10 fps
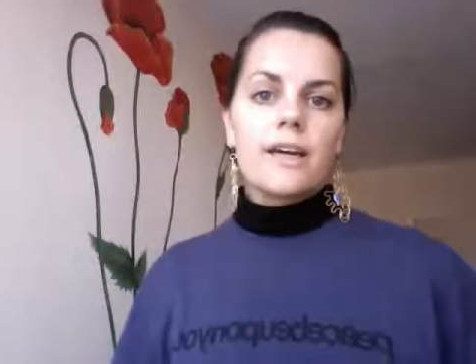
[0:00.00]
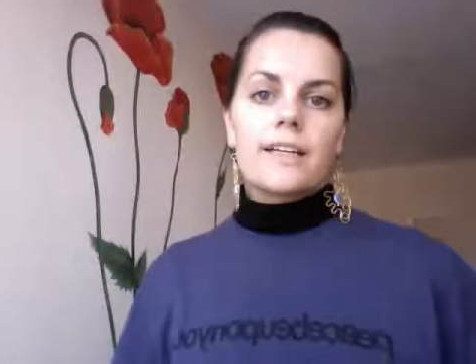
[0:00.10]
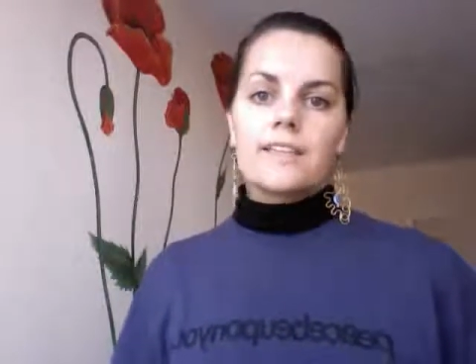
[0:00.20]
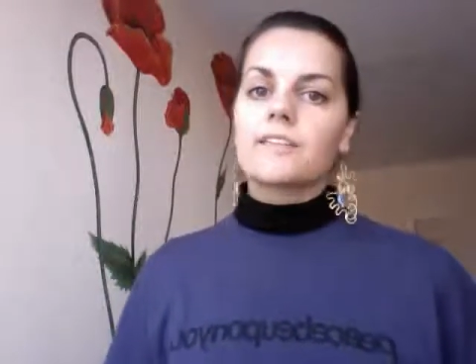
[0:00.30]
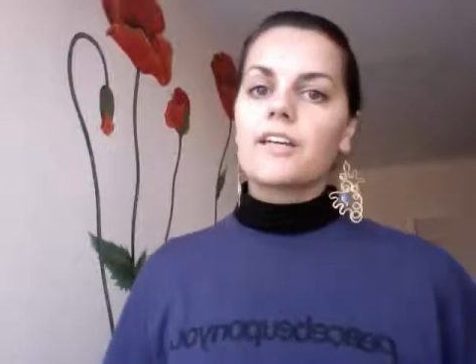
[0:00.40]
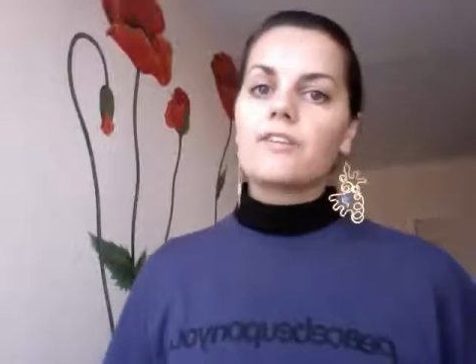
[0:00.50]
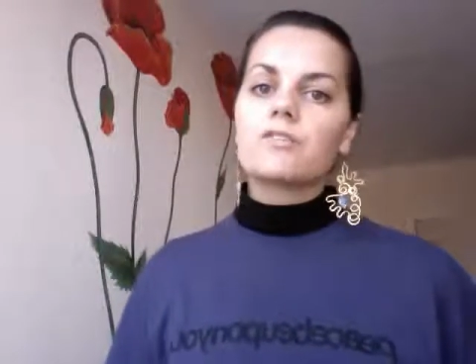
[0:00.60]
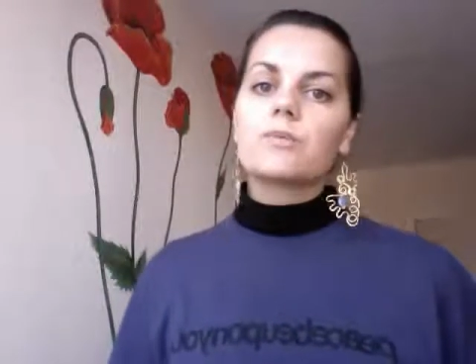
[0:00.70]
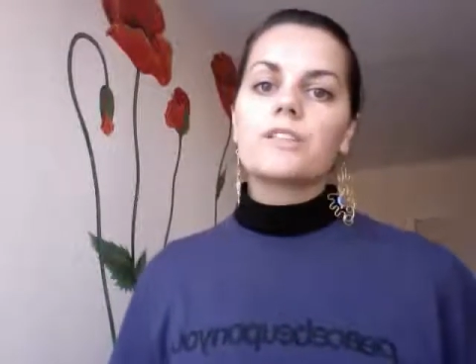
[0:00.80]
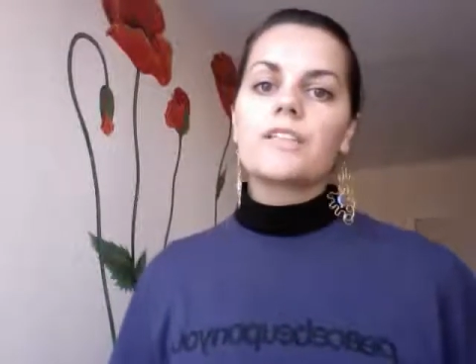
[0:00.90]
Not
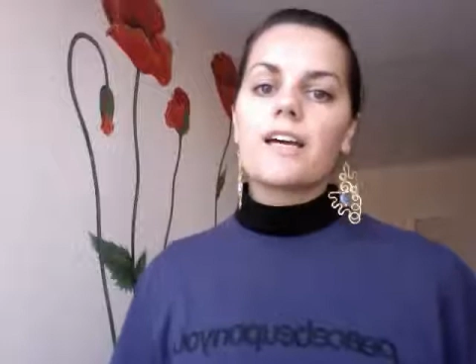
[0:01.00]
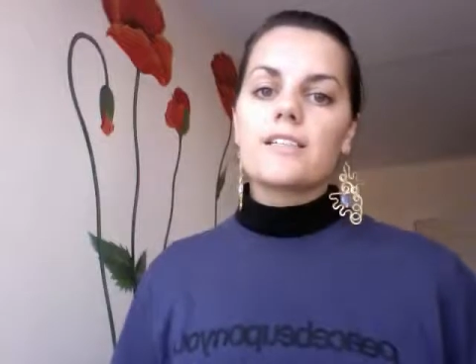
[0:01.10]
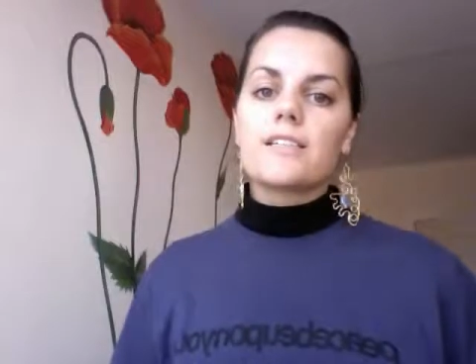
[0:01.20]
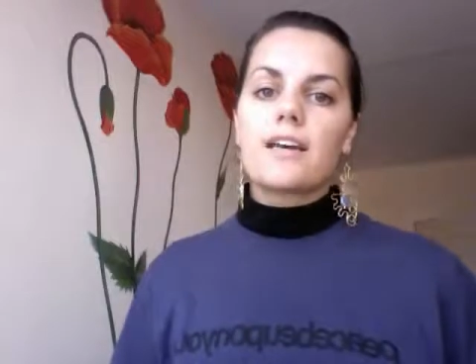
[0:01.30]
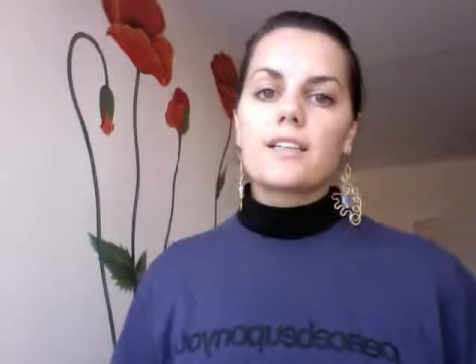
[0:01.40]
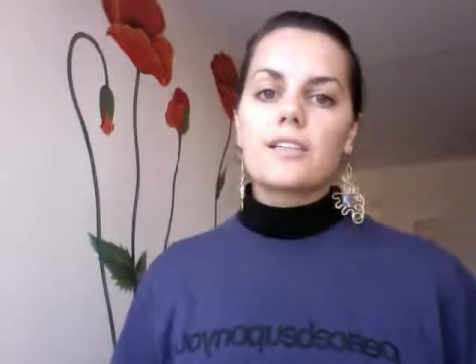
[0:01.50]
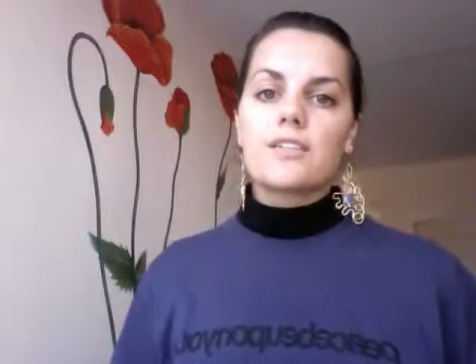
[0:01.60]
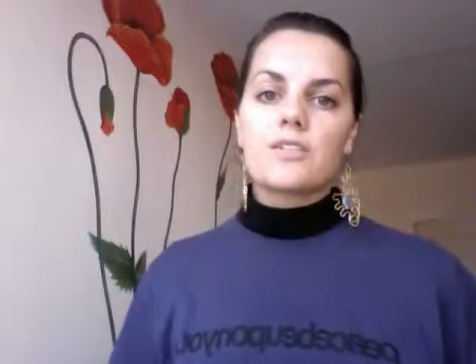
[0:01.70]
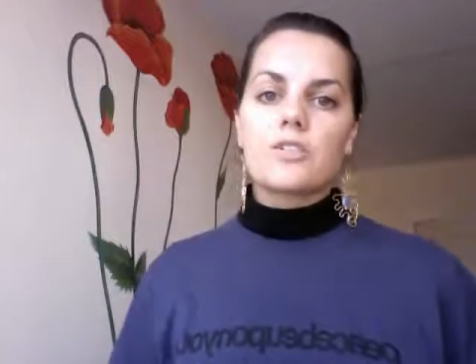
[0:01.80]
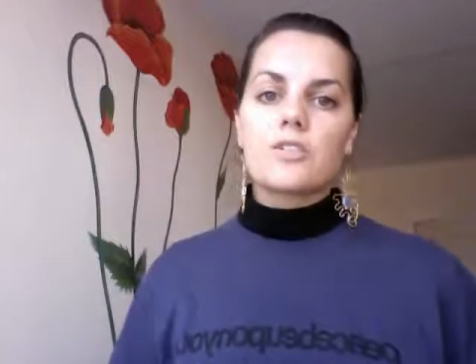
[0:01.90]
everybody has an
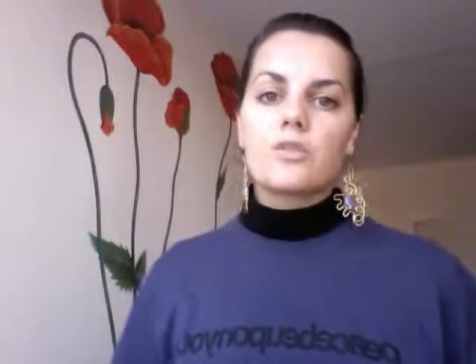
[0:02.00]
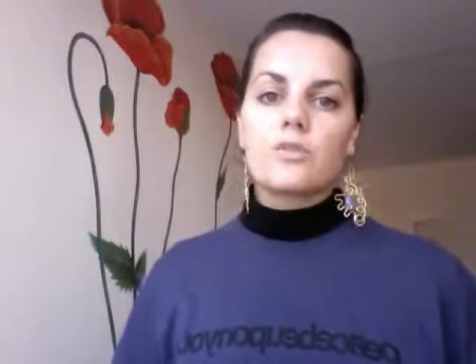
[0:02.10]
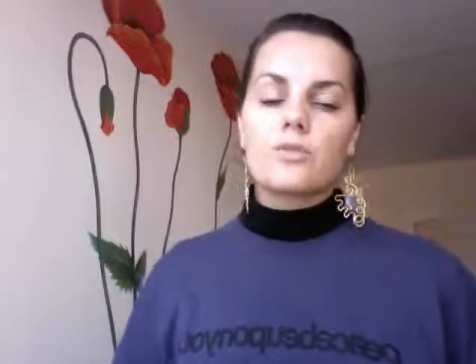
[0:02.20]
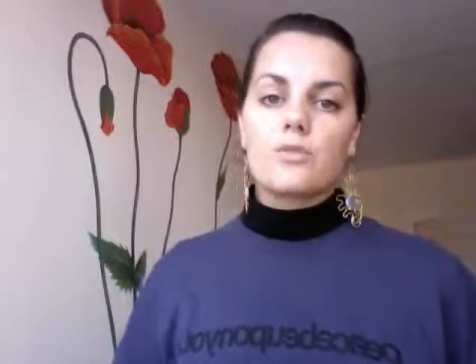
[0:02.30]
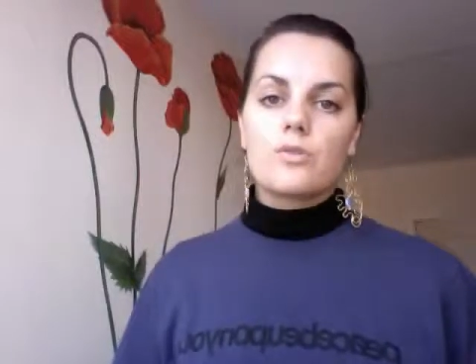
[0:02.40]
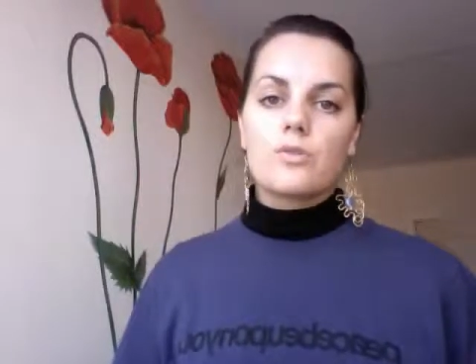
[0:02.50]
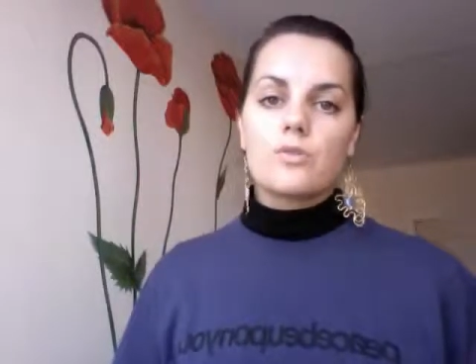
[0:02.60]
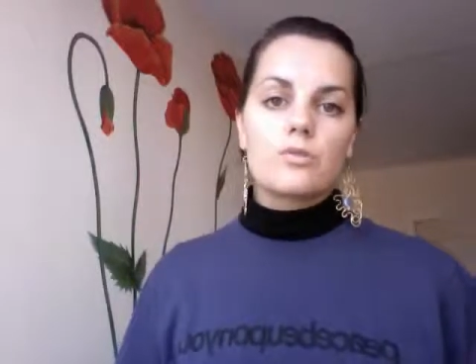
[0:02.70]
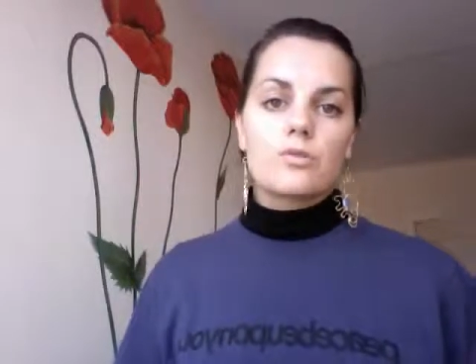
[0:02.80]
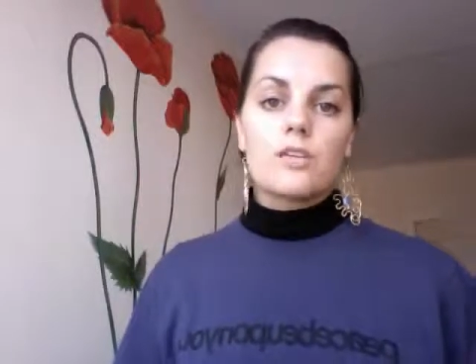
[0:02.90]
access to, to,
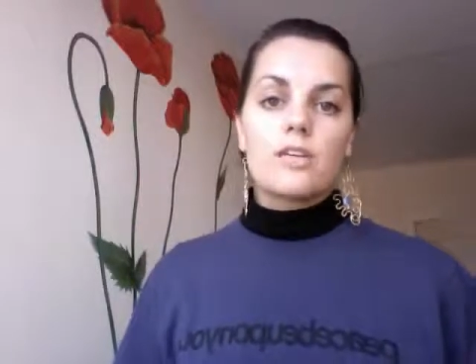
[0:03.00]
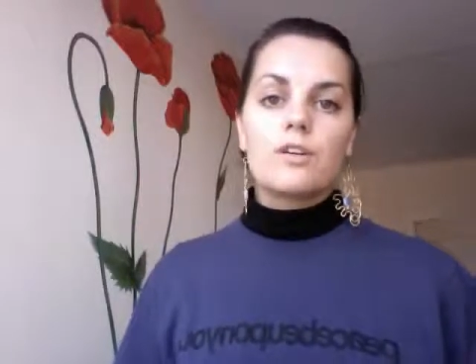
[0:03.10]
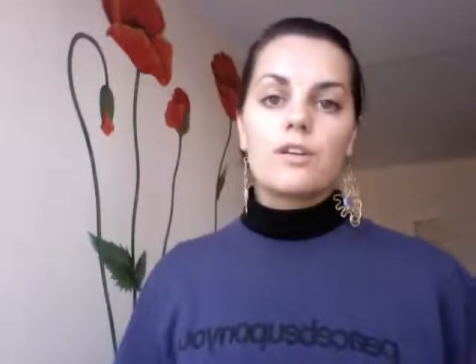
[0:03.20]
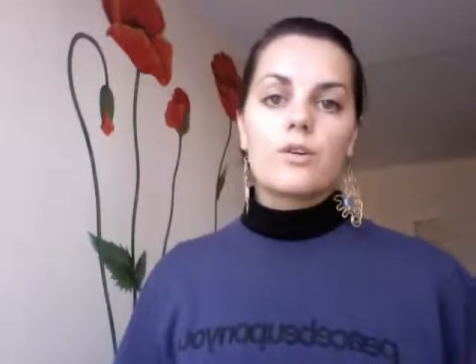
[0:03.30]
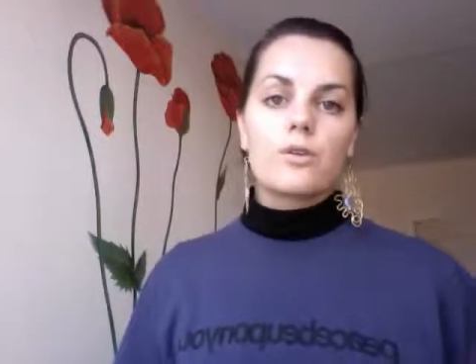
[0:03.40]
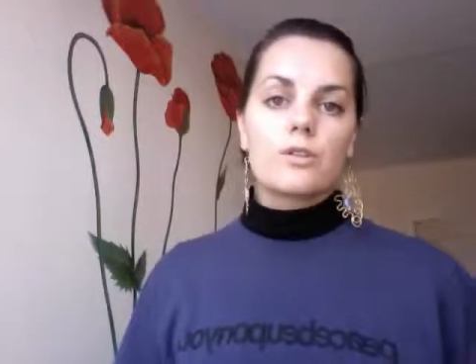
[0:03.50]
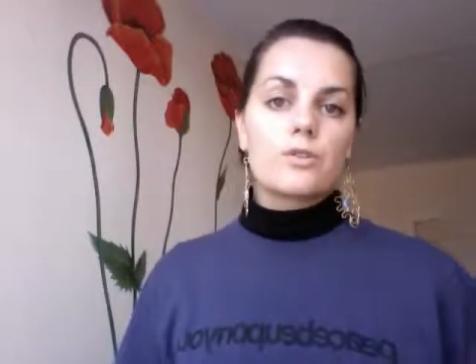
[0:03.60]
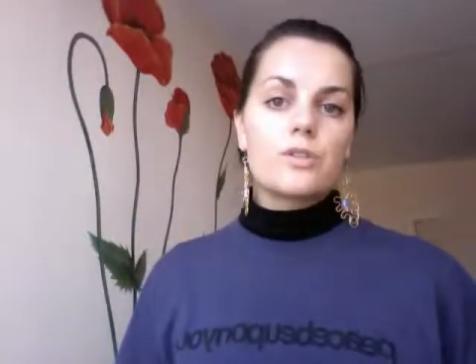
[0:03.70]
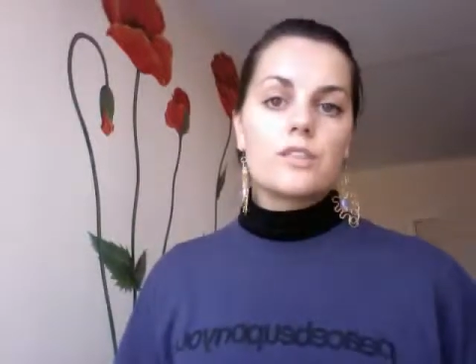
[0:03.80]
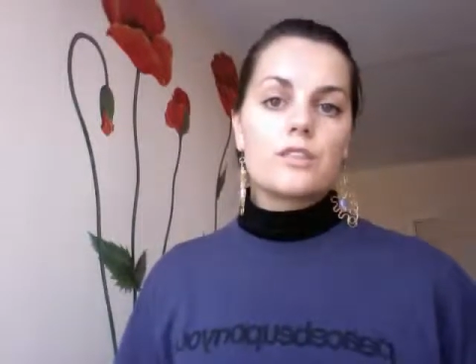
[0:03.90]
to TV or
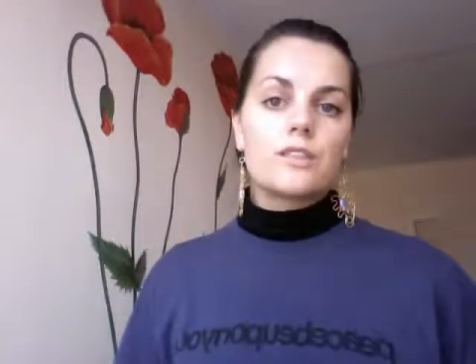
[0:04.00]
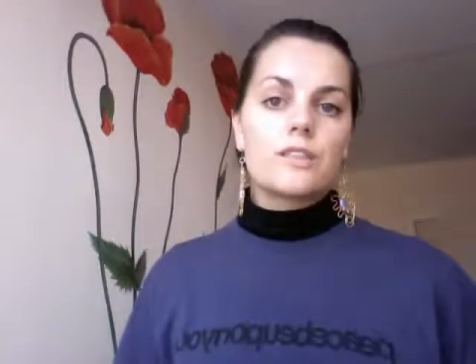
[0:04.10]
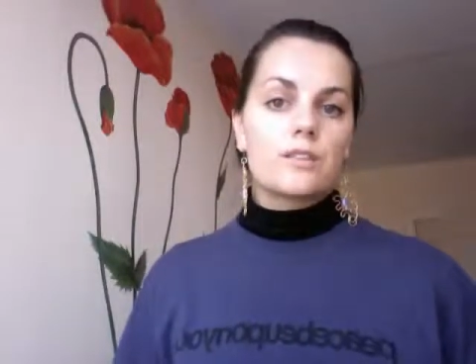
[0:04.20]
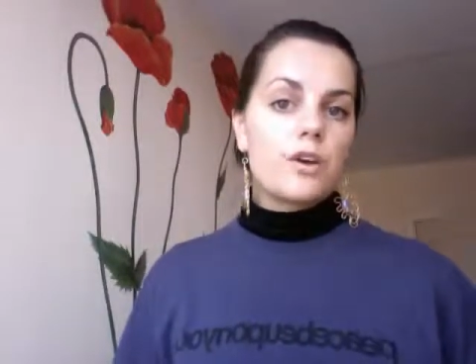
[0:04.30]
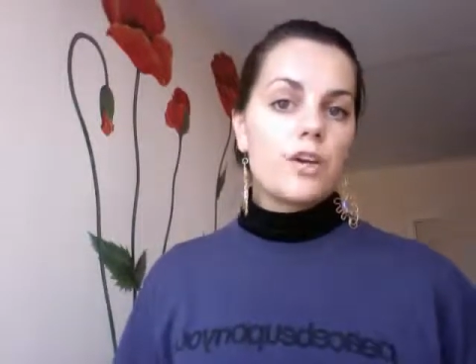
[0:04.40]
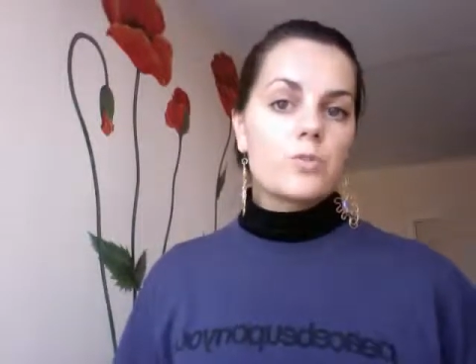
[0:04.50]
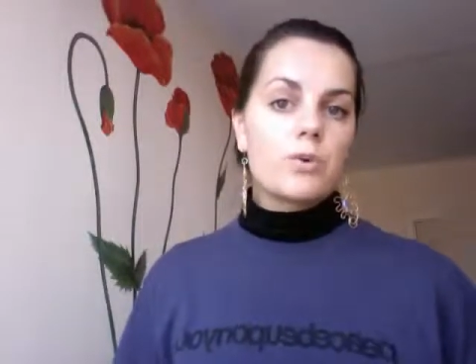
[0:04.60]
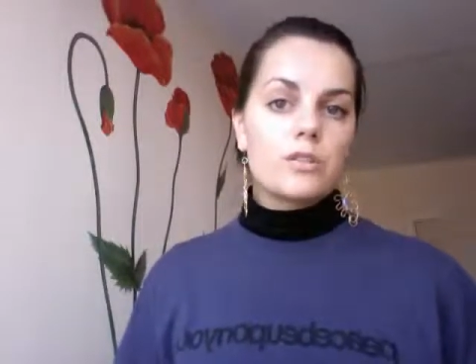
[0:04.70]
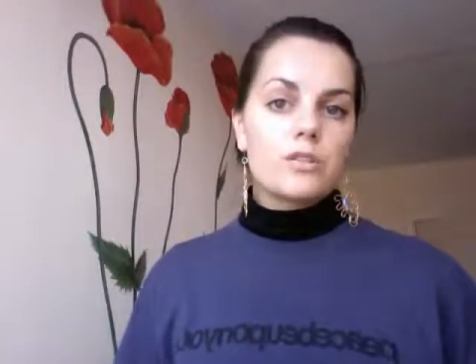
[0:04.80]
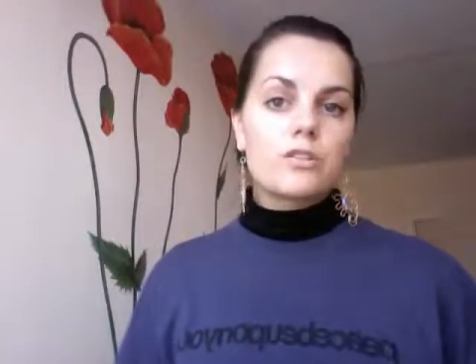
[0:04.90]
to internet, Facebook
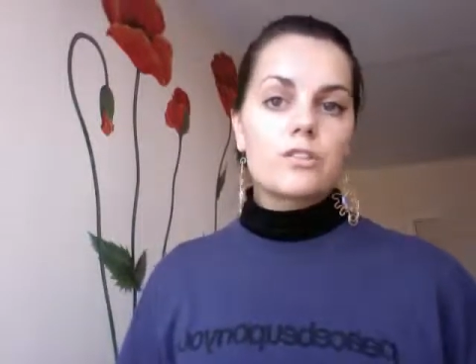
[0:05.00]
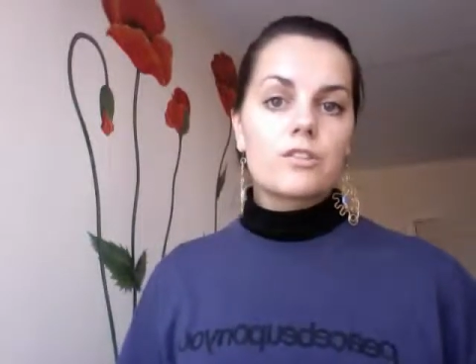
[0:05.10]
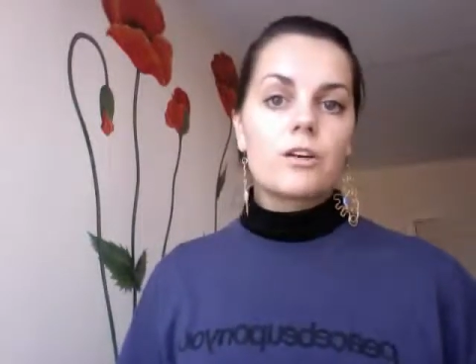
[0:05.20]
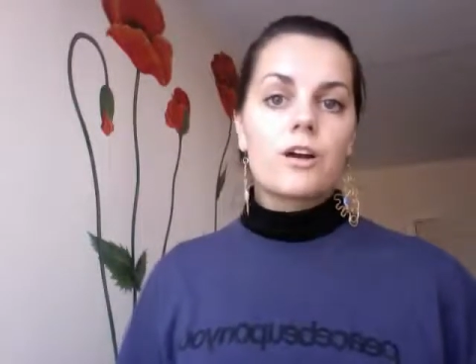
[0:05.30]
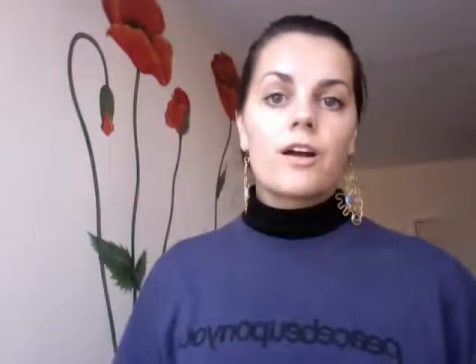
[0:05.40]
and Twitter.